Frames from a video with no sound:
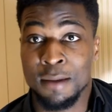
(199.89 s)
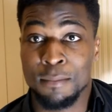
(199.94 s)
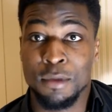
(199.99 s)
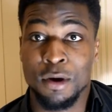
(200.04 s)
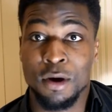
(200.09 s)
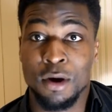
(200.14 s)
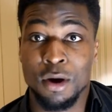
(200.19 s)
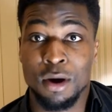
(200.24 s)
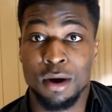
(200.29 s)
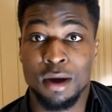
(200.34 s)

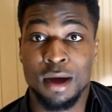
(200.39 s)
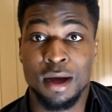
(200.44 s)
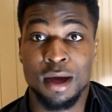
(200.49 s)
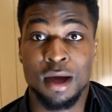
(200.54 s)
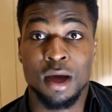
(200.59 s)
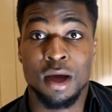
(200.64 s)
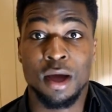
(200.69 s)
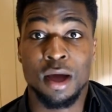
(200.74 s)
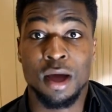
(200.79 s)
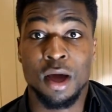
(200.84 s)
But
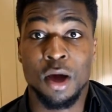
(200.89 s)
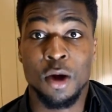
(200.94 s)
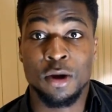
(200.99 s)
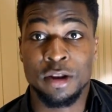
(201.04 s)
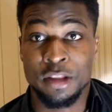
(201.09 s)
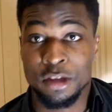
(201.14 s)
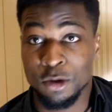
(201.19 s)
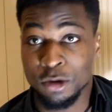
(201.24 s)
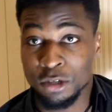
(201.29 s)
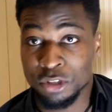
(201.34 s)
on
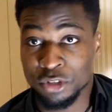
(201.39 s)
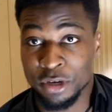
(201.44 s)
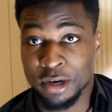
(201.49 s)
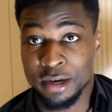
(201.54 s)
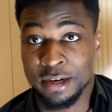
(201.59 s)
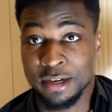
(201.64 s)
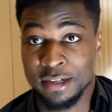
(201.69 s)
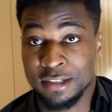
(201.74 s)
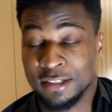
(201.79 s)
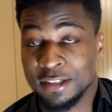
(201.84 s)
the
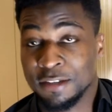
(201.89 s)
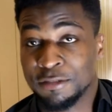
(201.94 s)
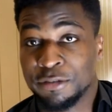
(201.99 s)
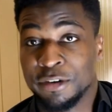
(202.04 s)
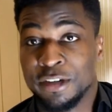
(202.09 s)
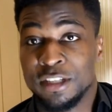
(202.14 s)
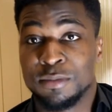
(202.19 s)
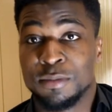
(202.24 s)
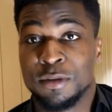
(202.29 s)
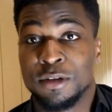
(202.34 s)
contrary, it's
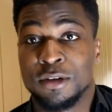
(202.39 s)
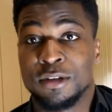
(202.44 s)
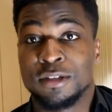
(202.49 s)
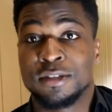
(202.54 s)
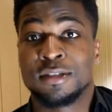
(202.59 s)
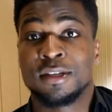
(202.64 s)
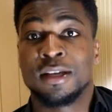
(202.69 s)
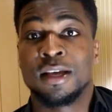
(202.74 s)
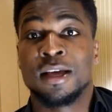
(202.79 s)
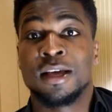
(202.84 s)
different,
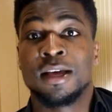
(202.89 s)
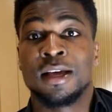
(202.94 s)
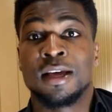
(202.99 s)
because